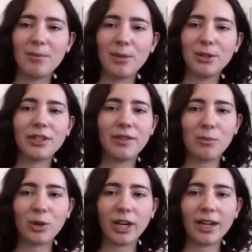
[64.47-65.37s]
most of
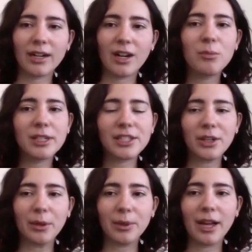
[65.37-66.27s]
them were homeless
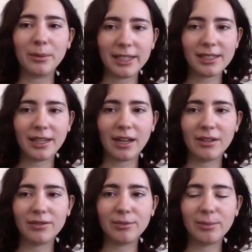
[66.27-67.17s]
or at risk
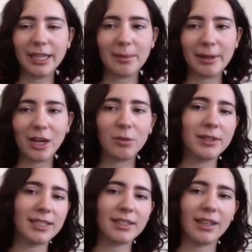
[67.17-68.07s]
of becoming
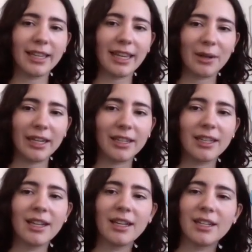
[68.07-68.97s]
homeless in Salt Lake County.
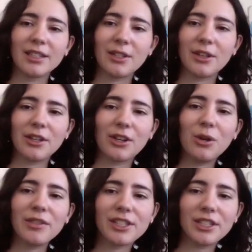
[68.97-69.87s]
So the goal
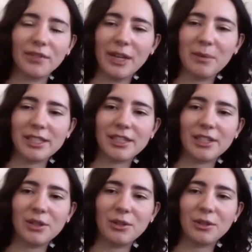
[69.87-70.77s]
of the survey was
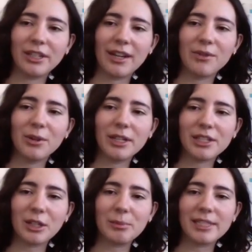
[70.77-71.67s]
to create
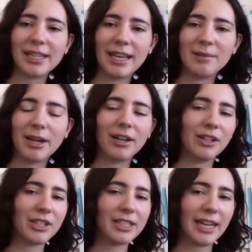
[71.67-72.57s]
focus groups and better
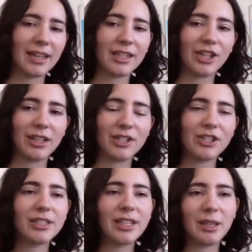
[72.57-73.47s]
understand the
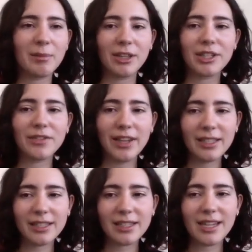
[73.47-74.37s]
challenges that the mothers
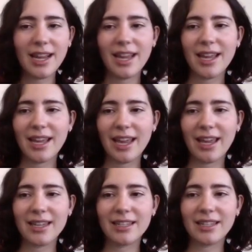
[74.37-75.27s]
face.
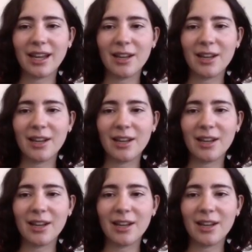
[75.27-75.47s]
And